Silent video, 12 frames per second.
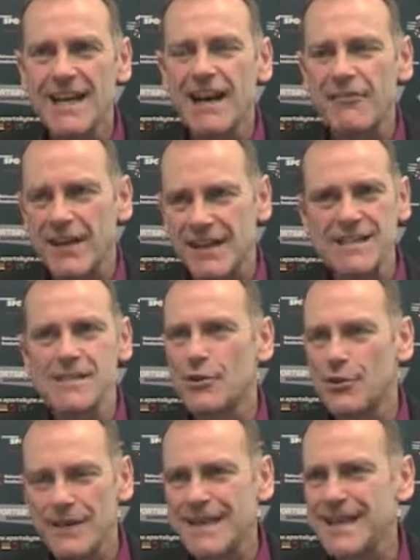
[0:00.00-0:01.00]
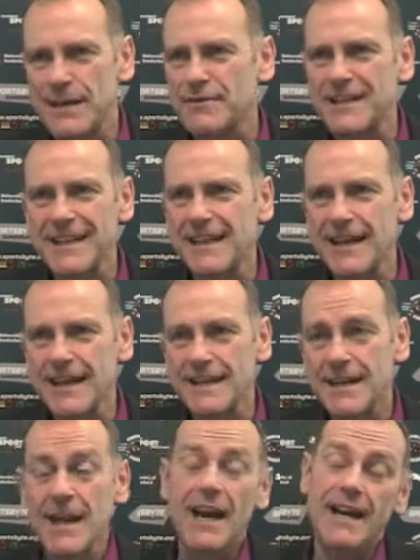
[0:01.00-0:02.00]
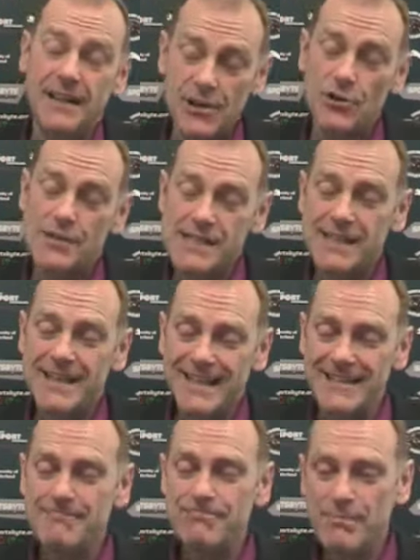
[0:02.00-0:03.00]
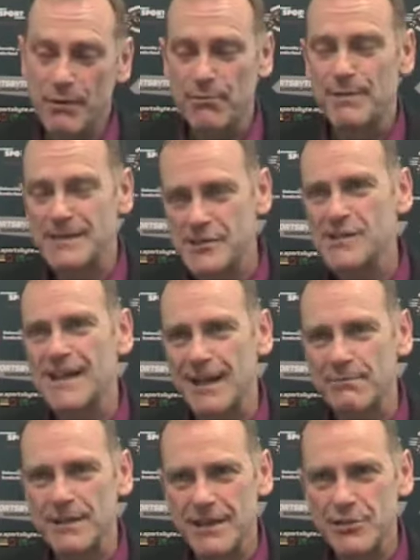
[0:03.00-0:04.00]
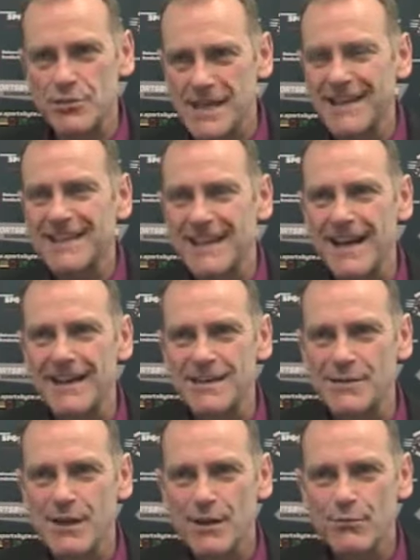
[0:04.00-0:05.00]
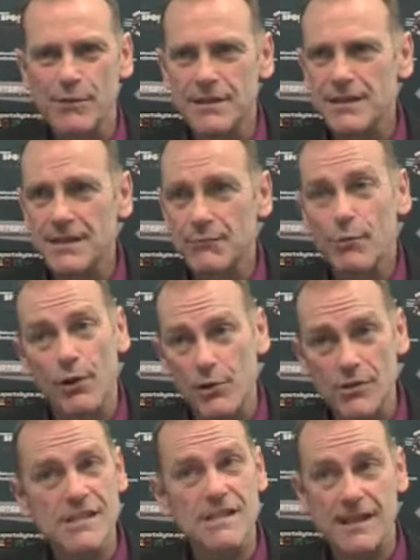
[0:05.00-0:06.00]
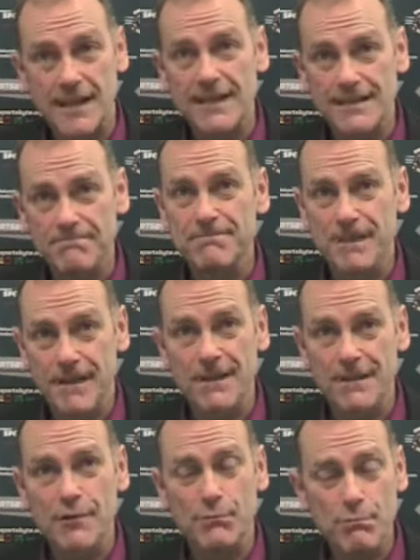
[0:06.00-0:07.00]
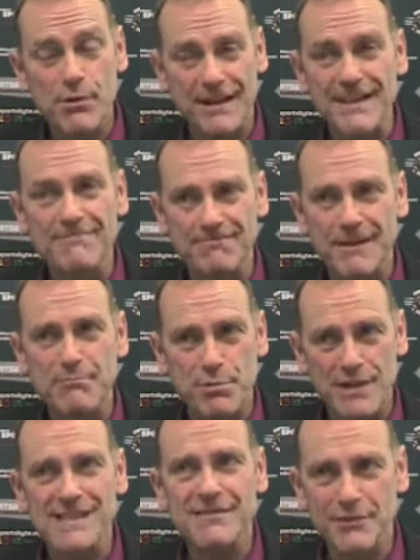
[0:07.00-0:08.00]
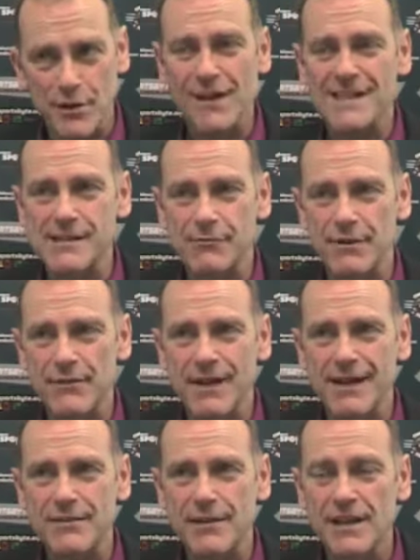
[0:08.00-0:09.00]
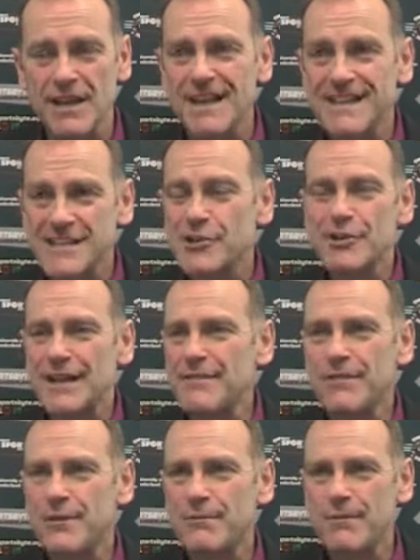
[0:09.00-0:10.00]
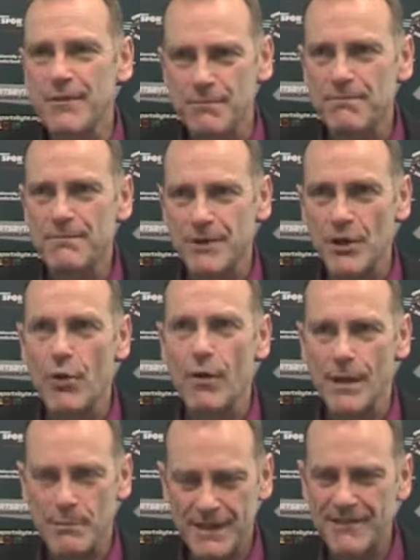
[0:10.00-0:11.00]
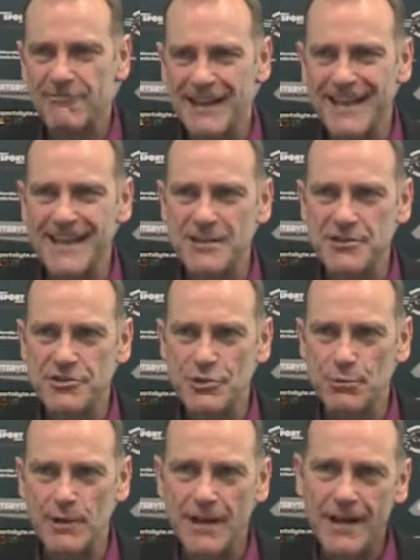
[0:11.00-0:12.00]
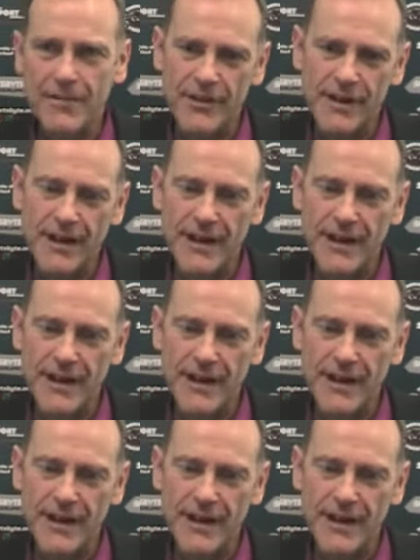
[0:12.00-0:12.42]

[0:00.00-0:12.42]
and then it's all caved in again. And of course it probably doesn't help that it goes hand in hand with what looks like a pretty impressive Newcastle revival, and suddenly from nowhere being in relegation trouble, they're